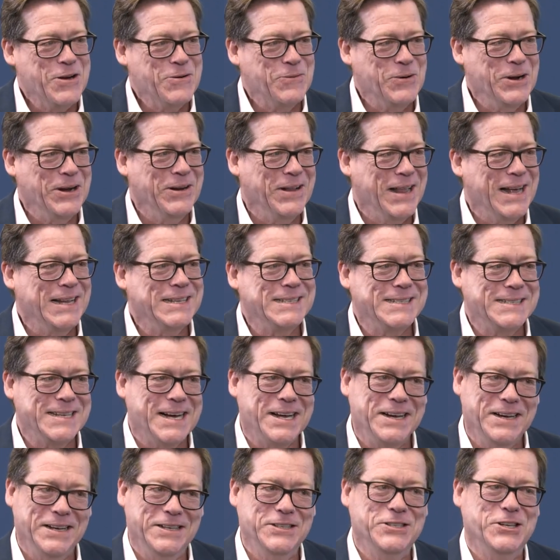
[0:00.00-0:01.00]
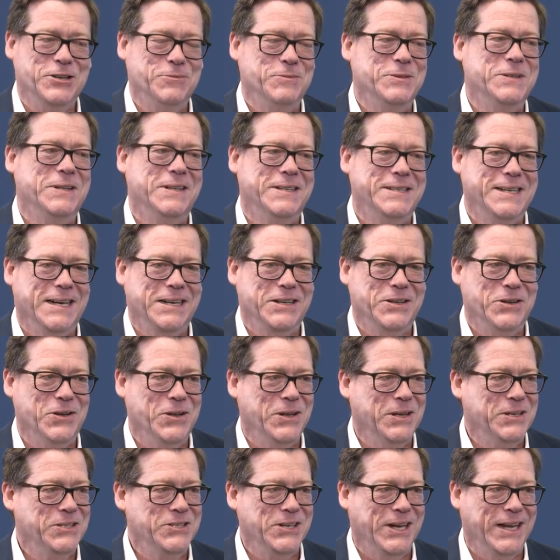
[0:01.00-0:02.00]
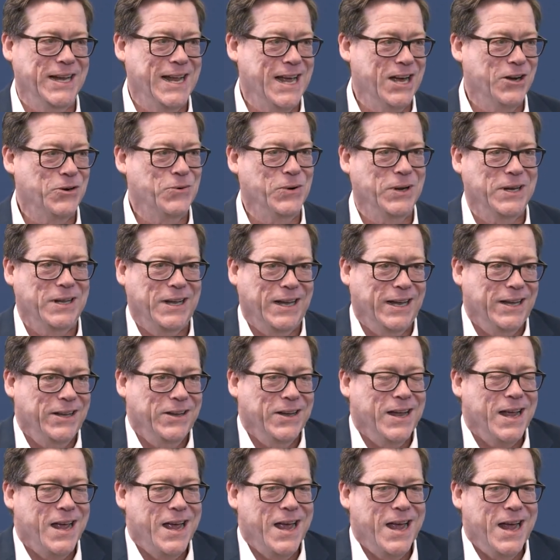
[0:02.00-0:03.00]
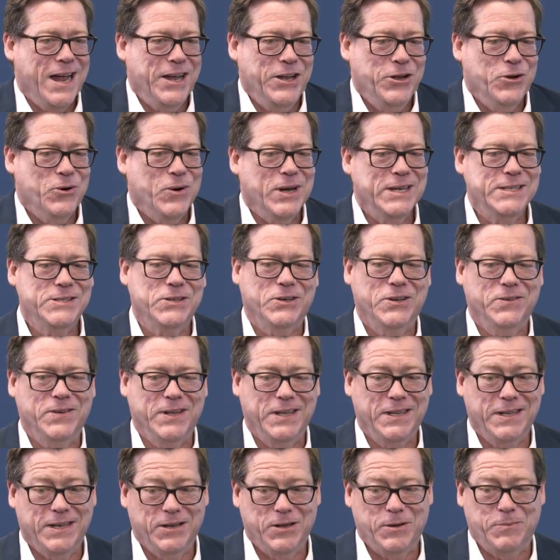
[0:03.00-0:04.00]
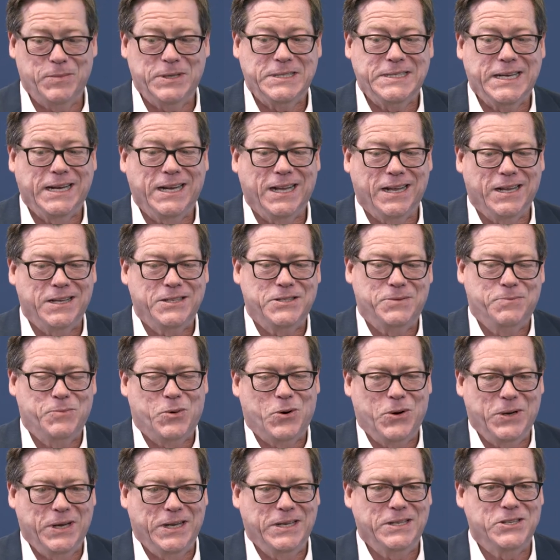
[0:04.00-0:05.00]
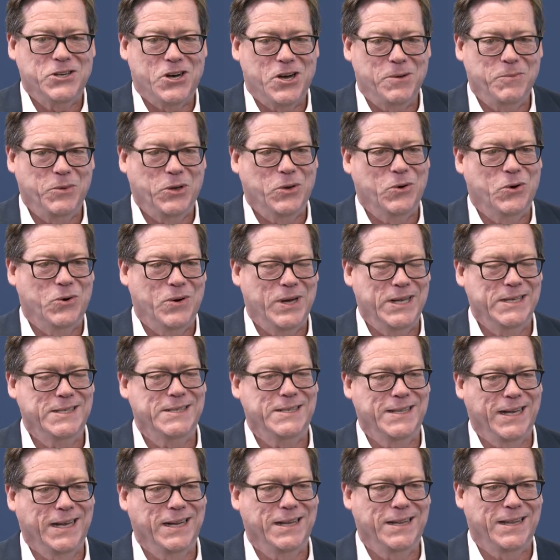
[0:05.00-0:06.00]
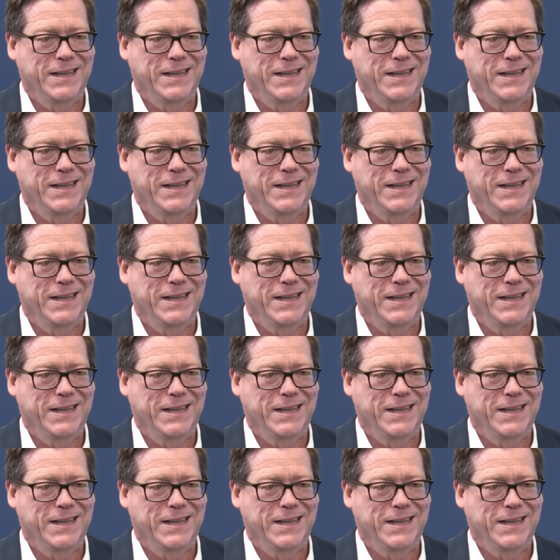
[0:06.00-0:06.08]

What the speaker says: where that started in terms of the technology and how quickly, and you always sort of at a particular point in time, you always think